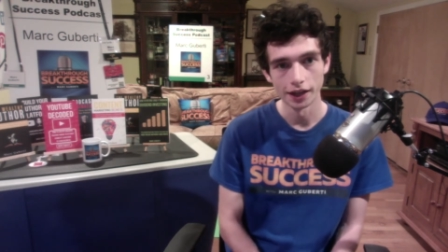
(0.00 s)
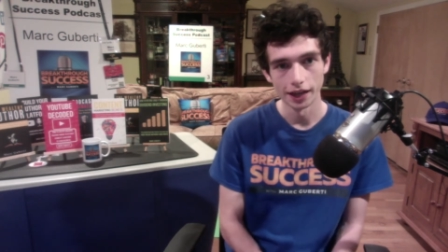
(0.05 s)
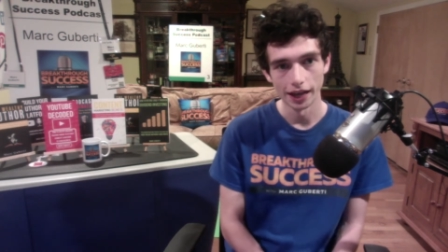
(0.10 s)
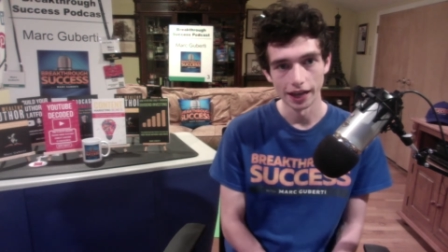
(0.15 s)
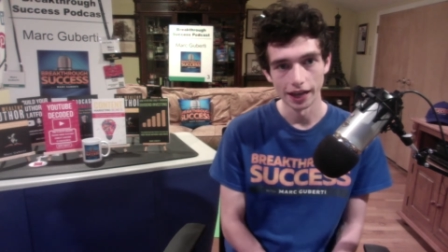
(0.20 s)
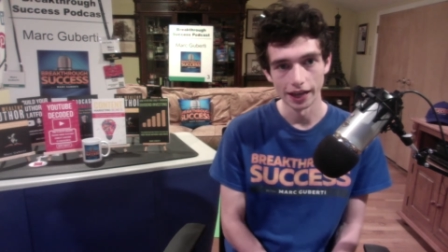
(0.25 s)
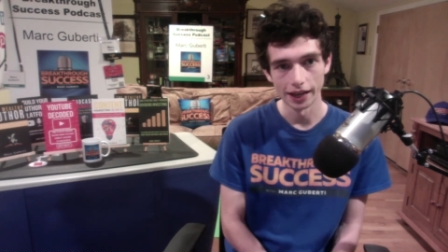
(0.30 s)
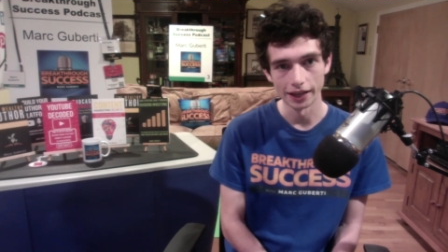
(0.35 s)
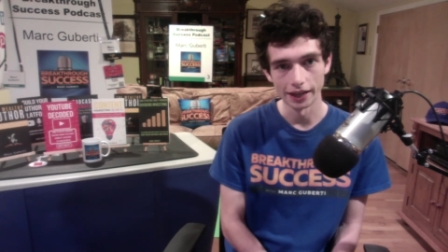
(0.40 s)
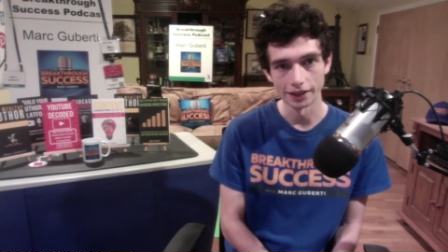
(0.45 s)

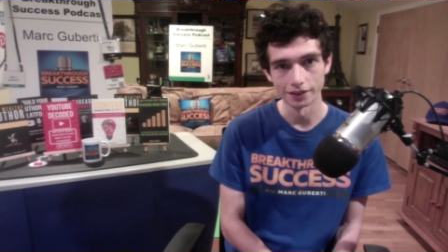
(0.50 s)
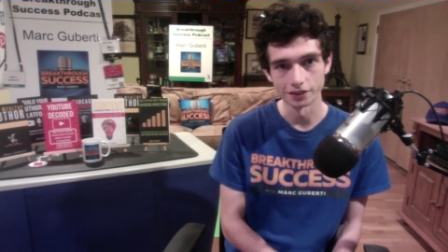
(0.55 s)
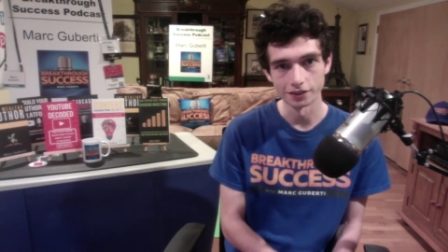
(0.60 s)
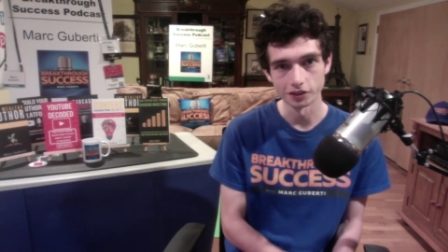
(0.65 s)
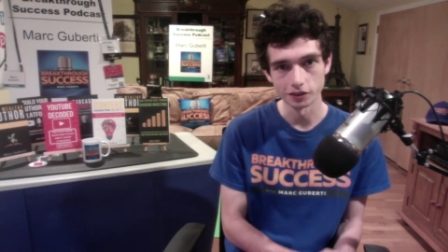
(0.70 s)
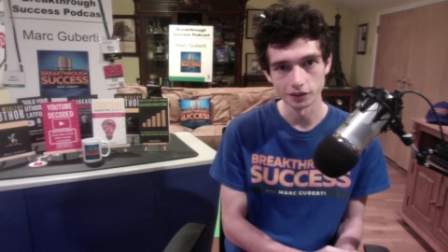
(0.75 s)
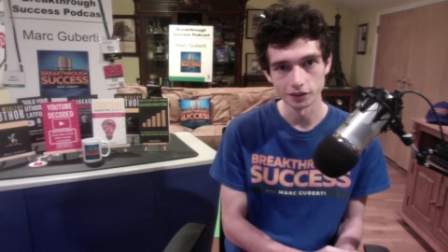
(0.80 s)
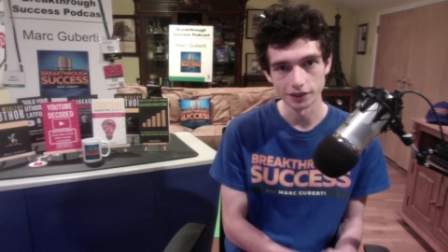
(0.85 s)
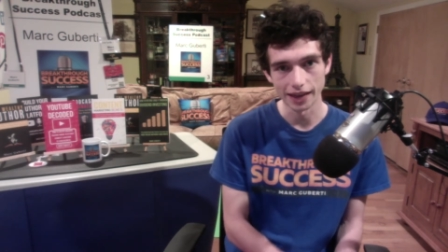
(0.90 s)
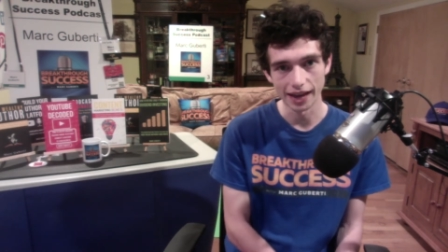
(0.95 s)
and
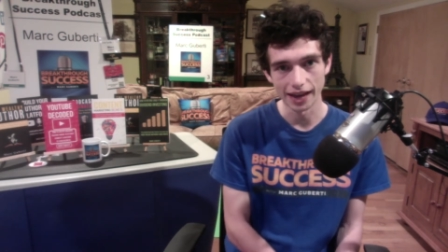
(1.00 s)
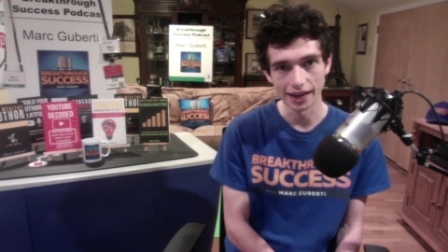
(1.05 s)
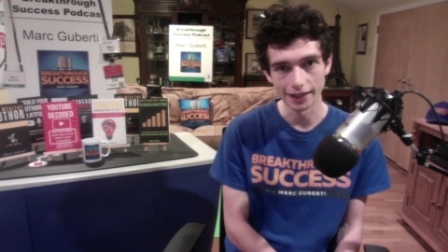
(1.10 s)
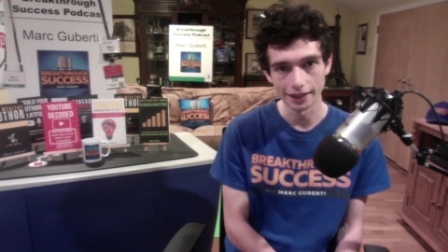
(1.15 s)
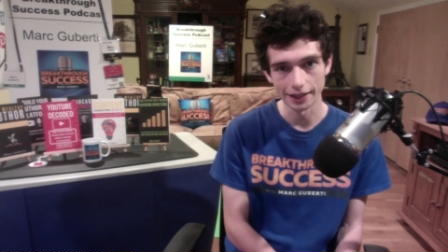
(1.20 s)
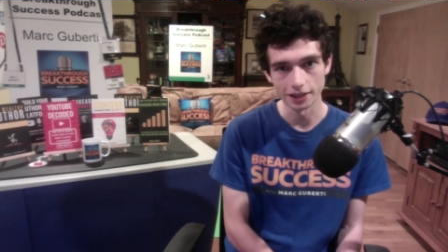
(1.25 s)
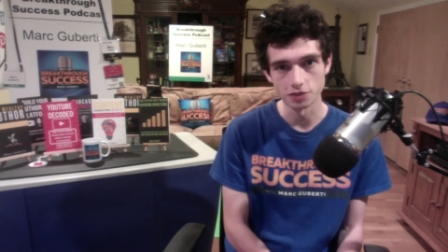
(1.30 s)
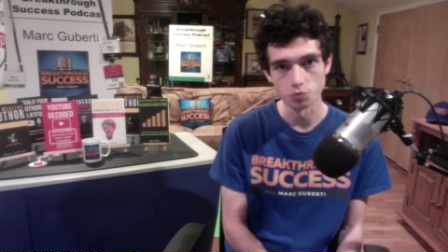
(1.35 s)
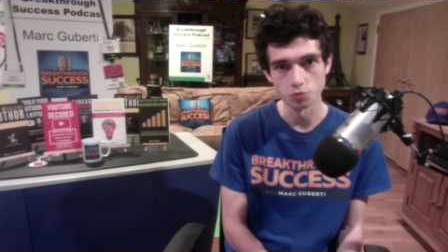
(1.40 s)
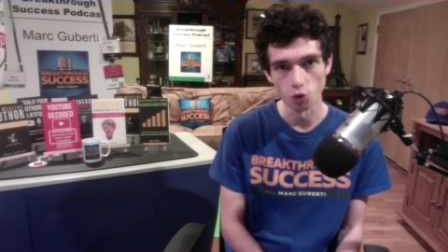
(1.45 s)
that
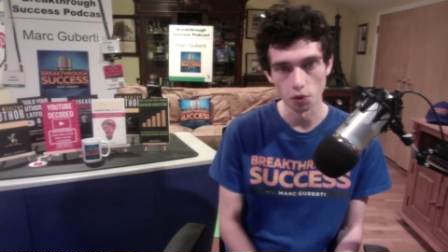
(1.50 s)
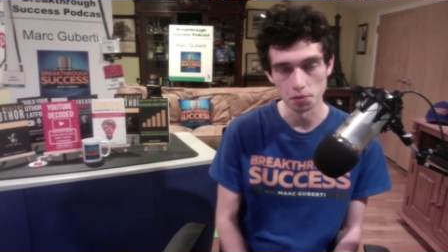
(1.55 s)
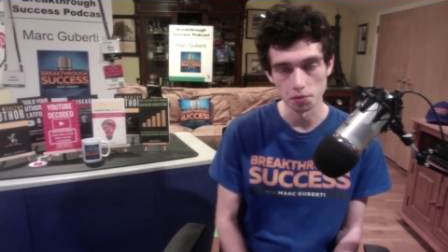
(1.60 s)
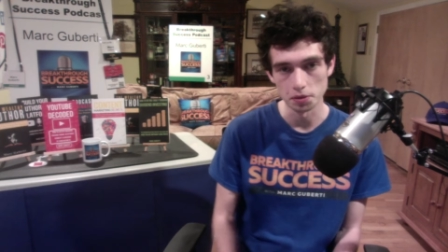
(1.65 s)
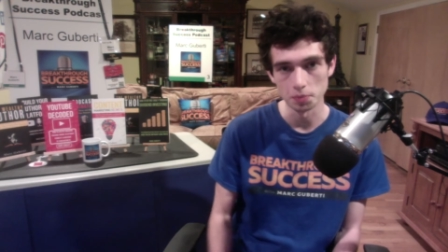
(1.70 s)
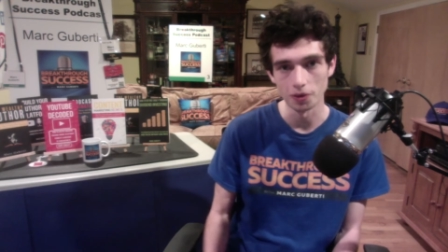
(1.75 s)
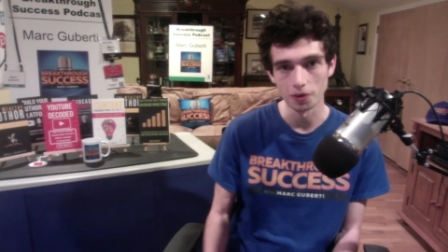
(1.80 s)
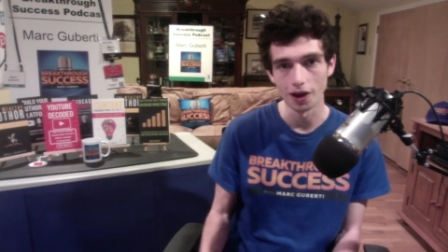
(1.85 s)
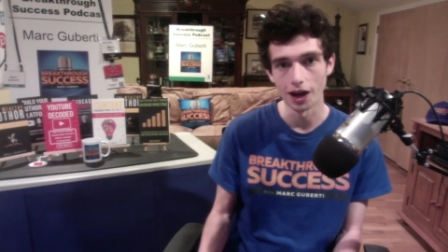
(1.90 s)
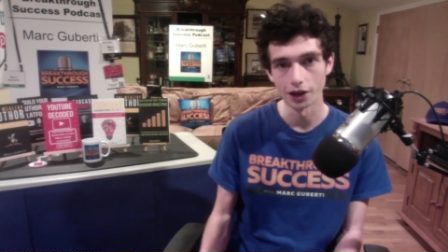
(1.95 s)
gets more
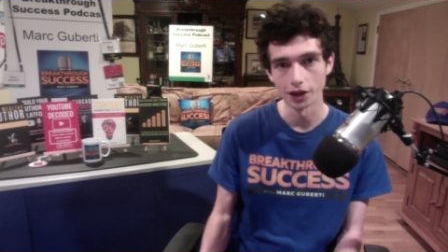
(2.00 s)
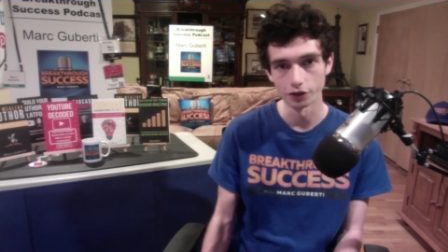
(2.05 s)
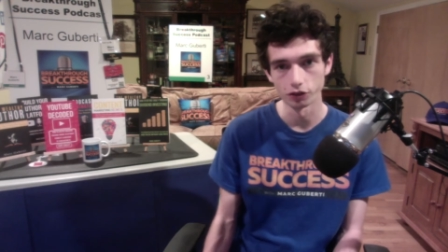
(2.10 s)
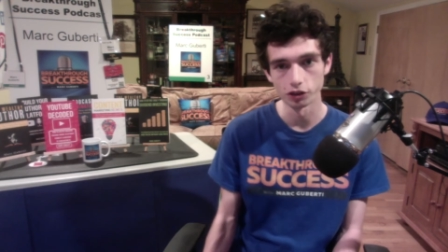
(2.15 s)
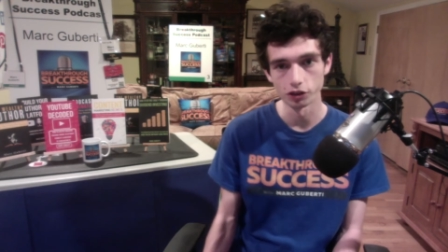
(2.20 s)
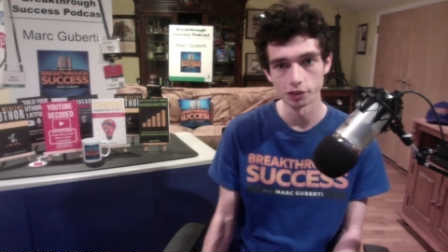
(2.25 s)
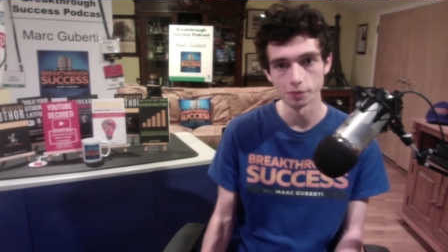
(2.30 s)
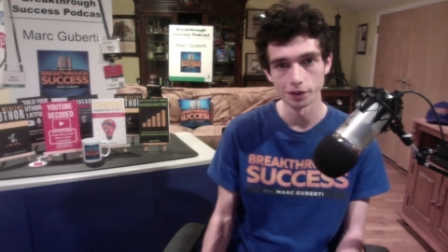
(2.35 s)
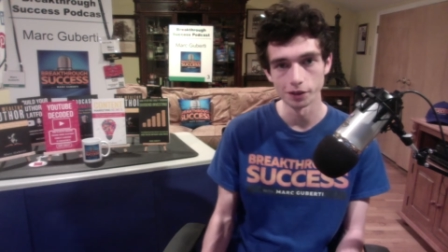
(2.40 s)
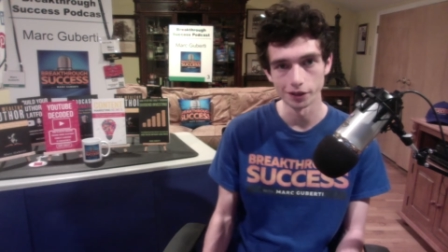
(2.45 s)
people on your
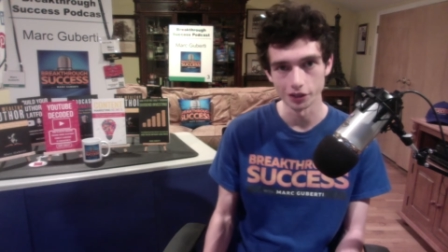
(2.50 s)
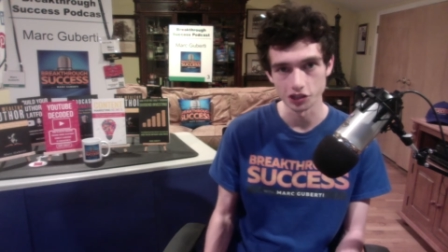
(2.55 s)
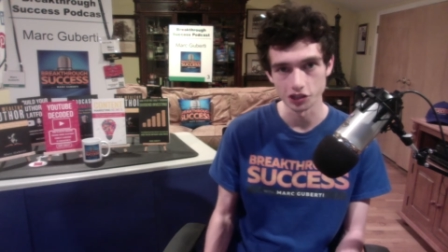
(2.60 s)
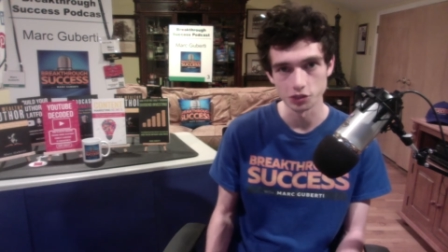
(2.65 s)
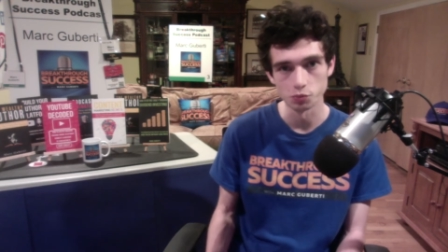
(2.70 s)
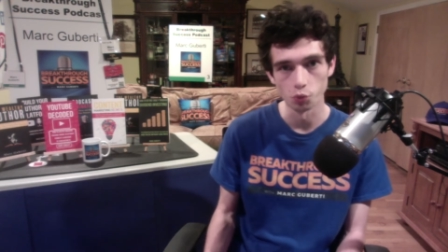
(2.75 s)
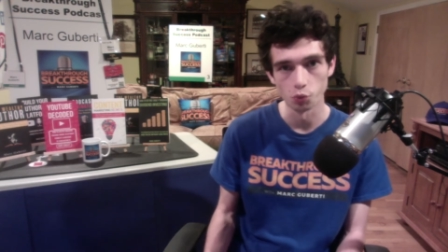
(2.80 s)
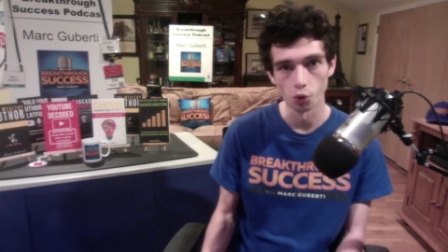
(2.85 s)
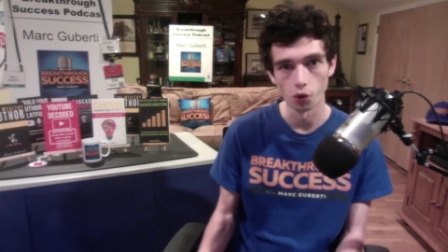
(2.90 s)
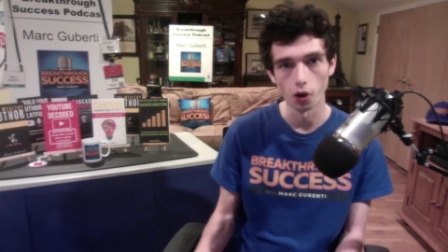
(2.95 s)
email
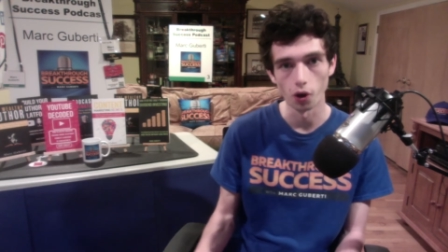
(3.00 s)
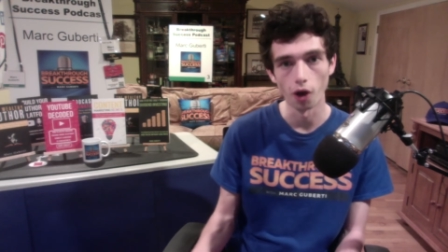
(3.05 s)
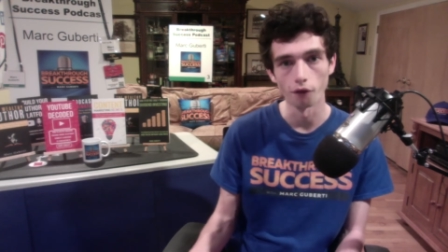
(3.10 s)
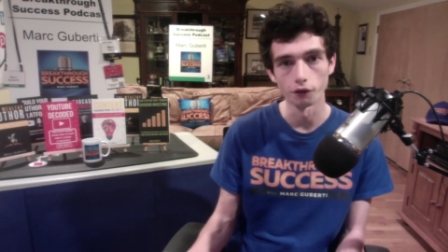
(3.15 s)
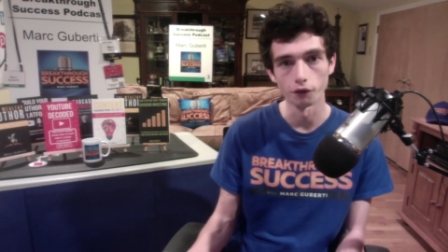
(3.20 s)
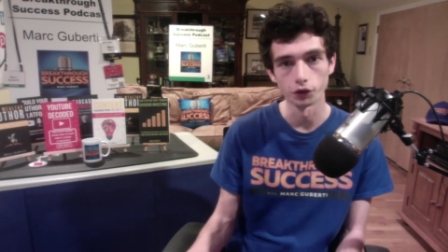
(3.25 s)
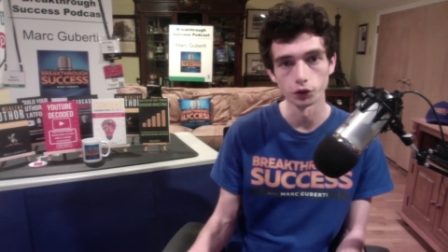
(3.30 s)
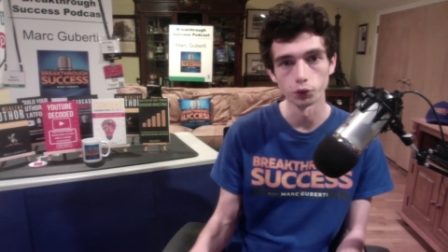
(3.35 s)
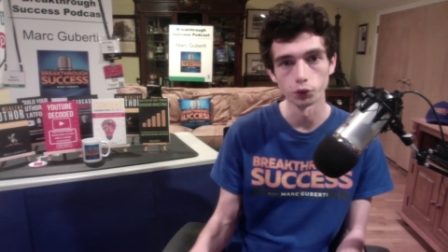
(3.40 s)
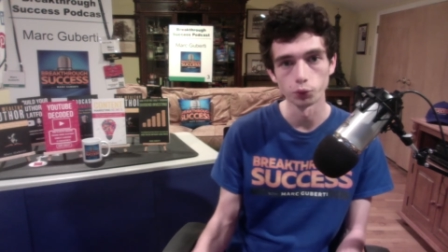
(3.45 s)
list, more
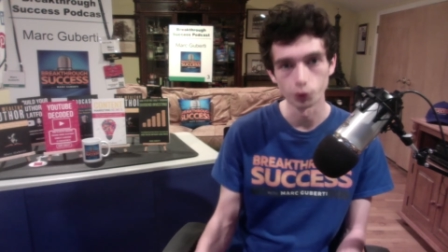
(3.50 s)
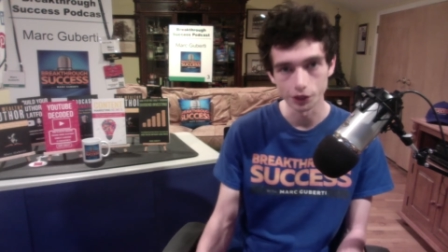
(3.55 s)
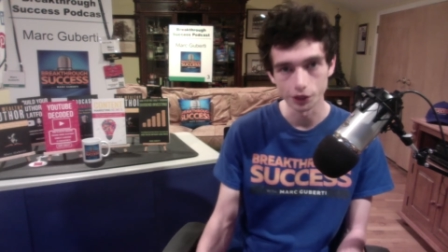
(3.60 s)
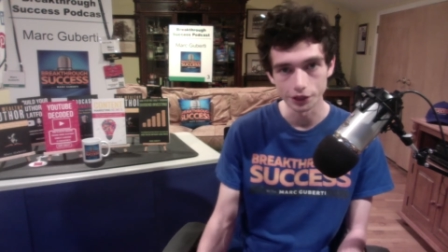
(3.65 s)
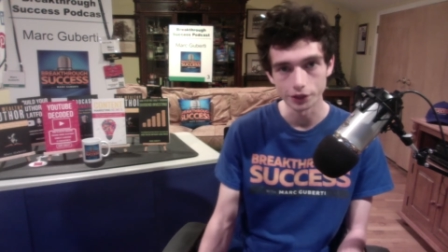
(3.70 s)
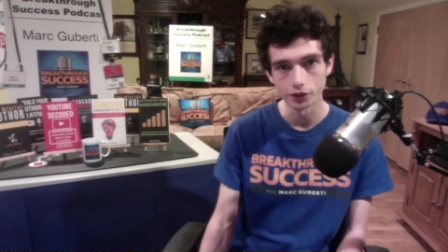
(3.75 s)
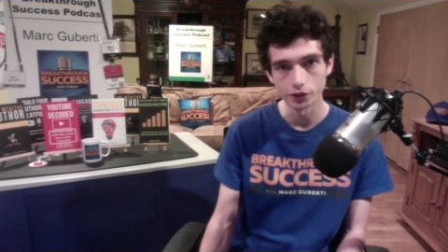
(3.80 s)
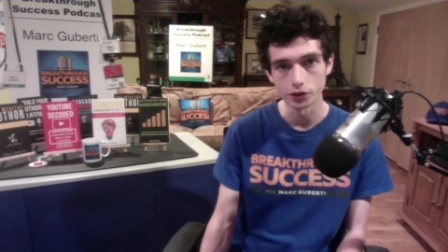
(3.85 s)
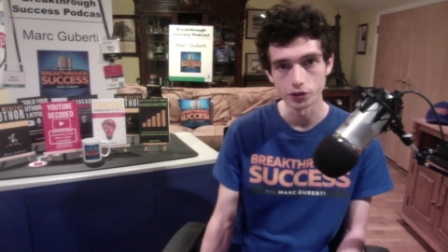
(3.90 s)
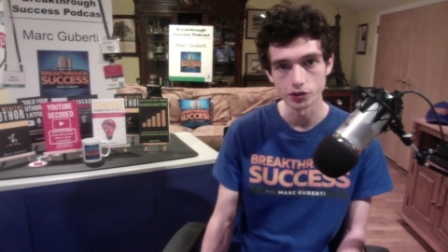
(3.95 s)
of your
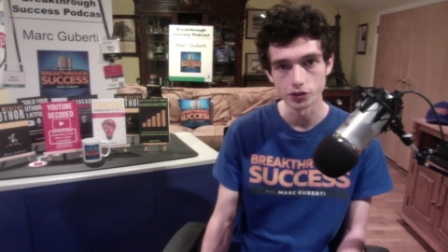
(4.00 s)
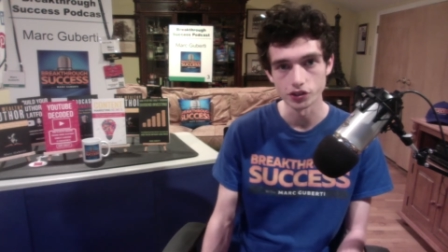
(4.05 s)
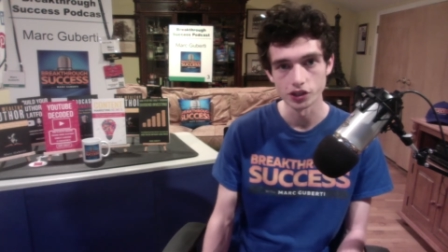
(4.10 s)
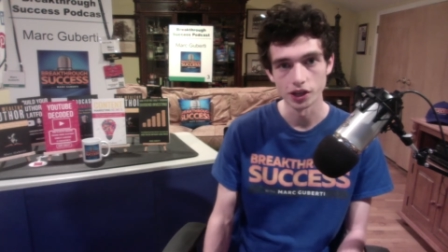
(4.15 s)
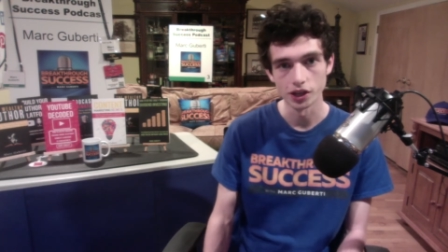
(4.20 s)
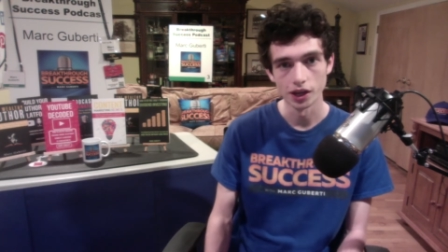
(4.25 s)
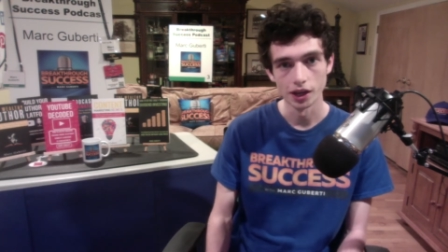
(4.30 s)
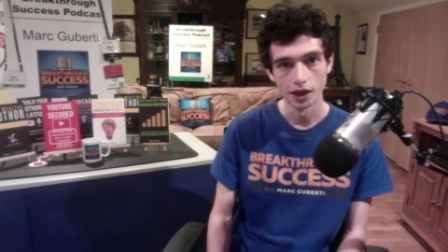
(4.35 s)
readers